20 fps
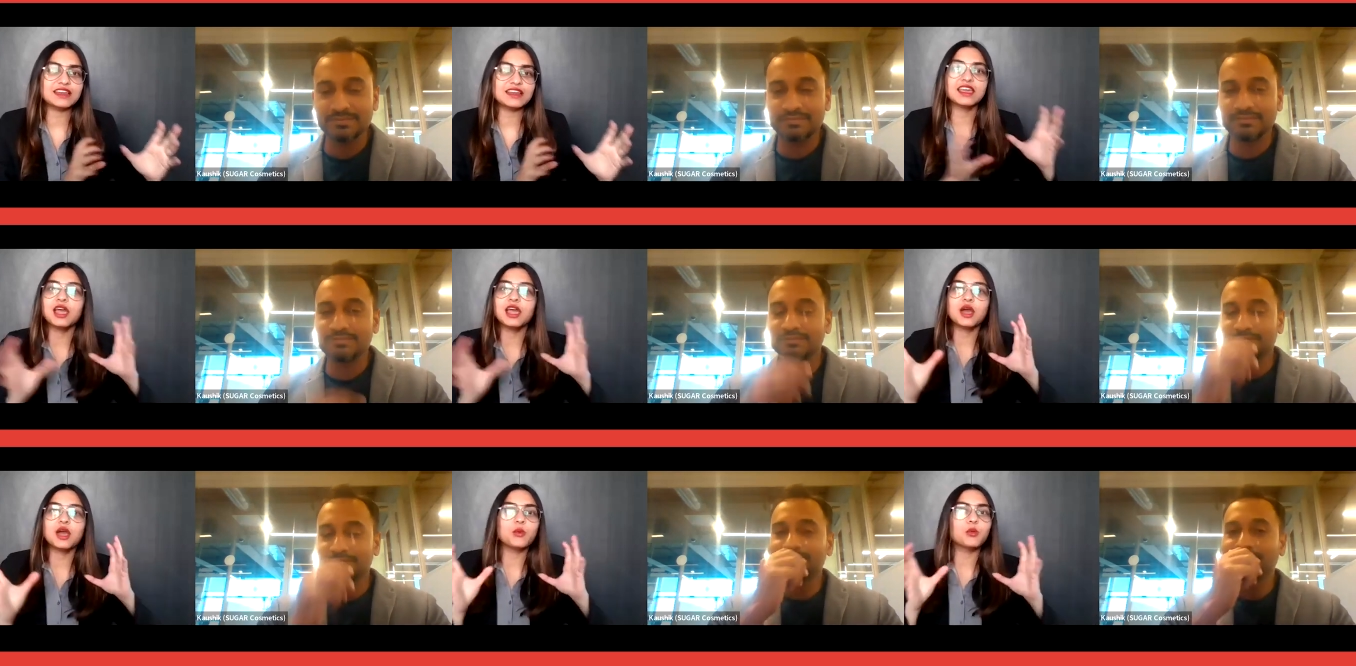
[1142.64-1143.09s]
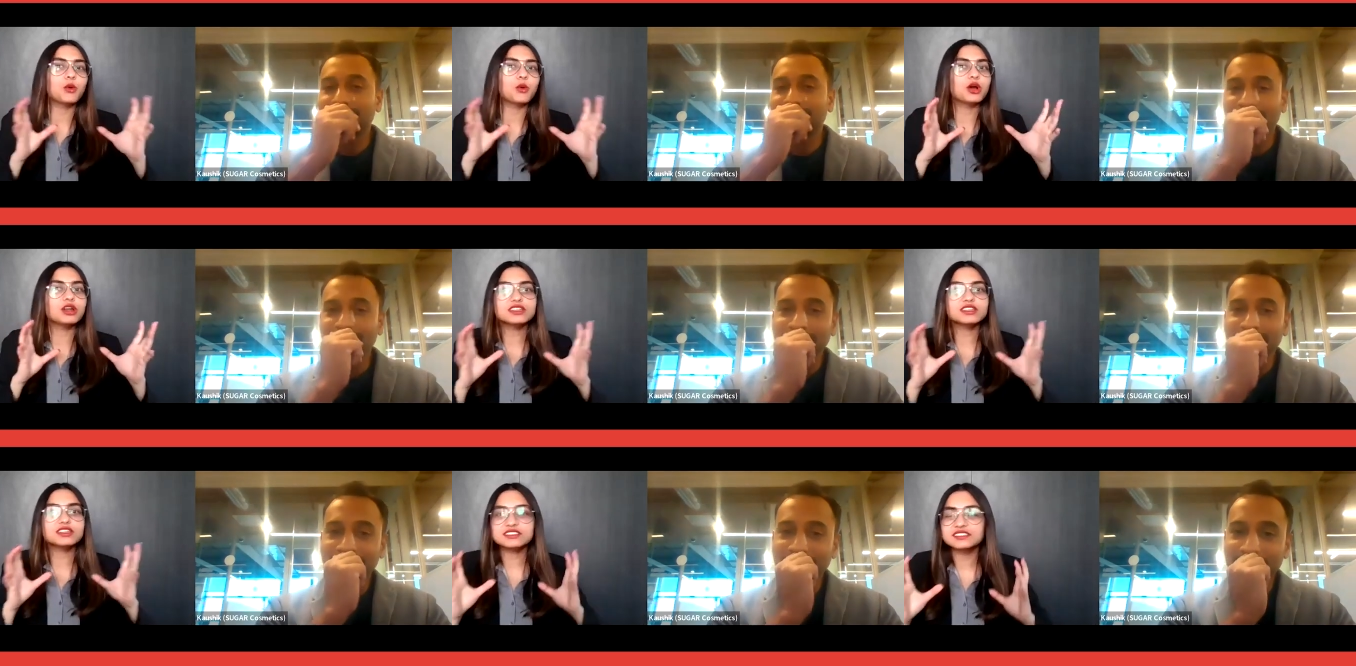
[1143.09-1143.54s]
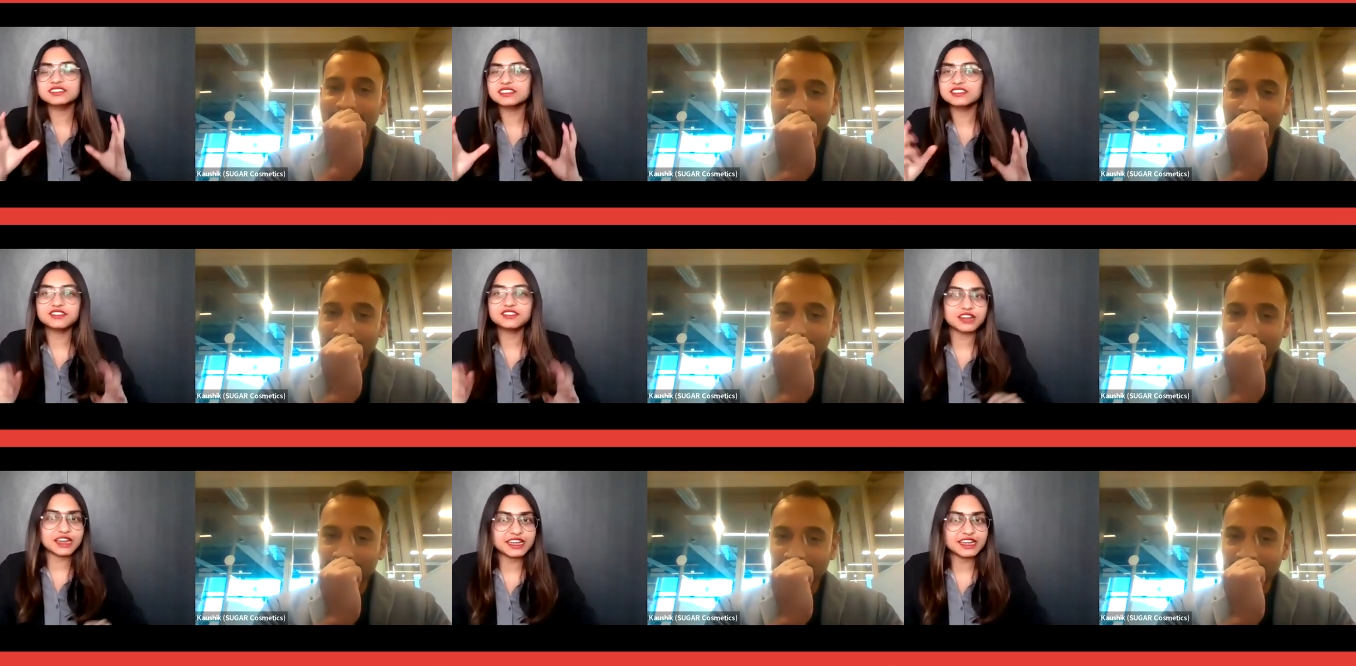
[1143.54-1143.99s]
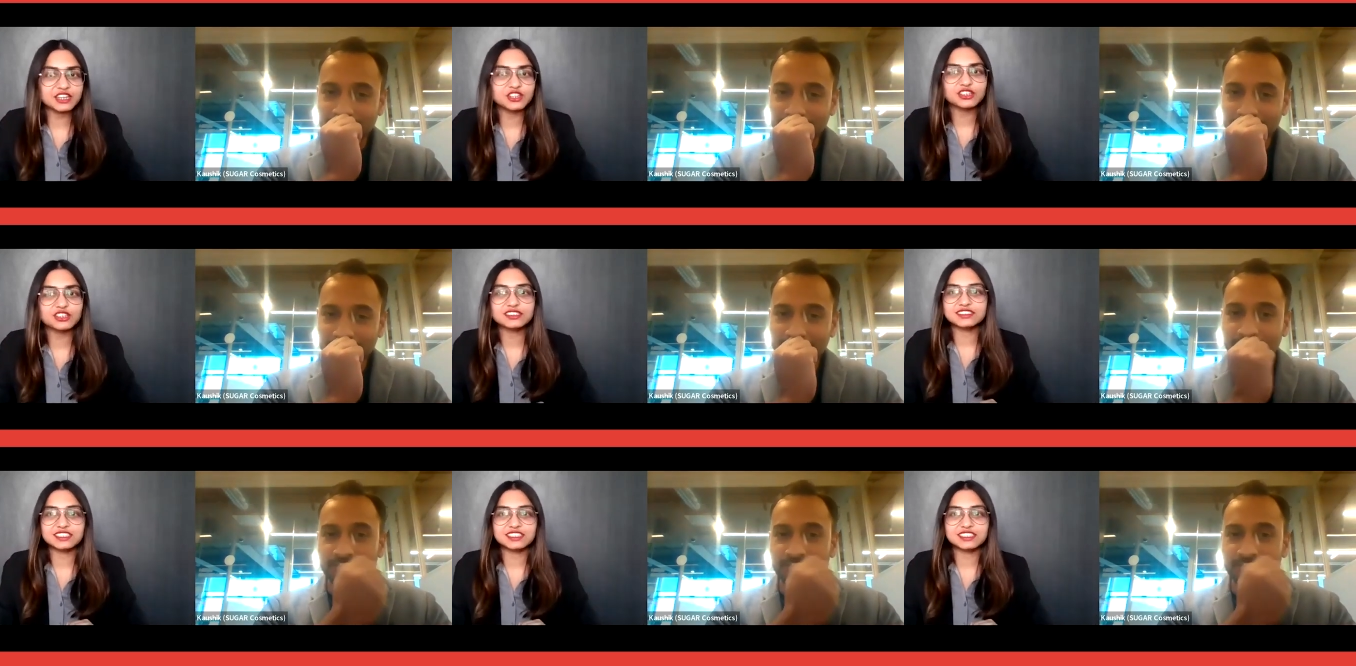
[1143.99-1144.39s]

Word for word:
Speaker 1: that what is the trend you're